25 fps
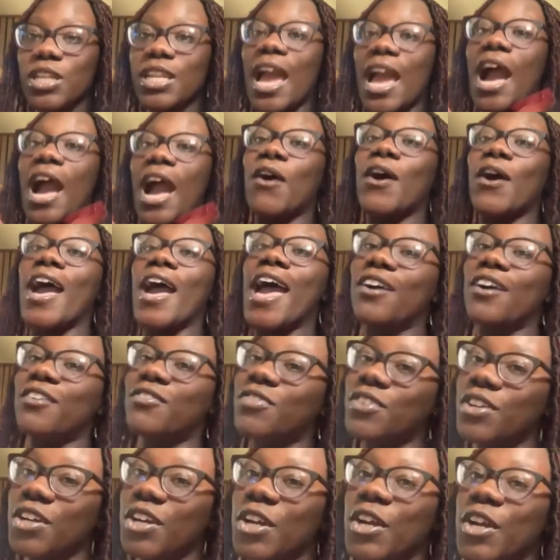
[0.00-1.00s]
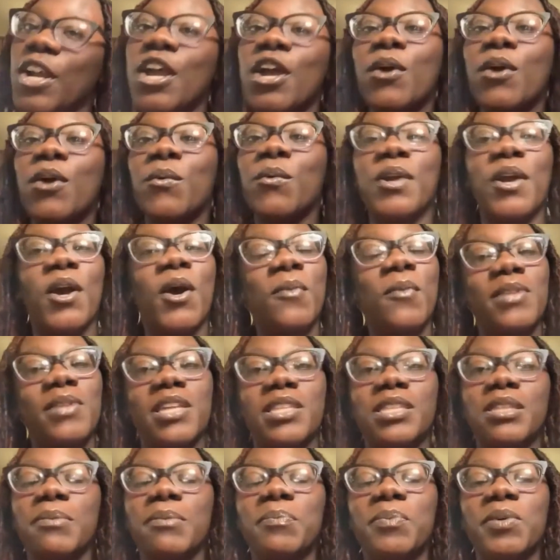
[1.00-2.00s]
However, we hope
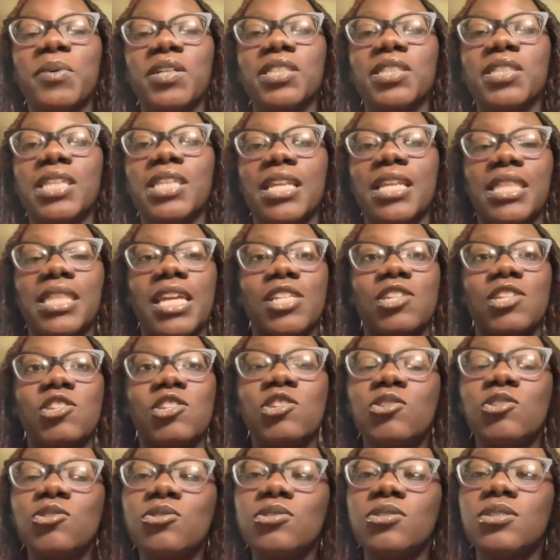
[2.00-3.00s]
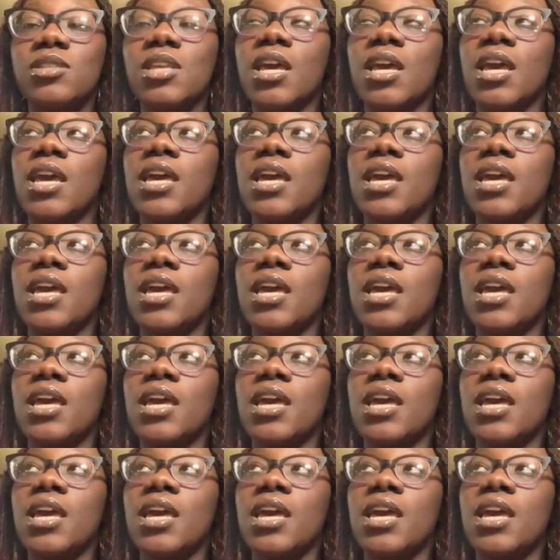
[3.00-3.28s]
that the book that they choose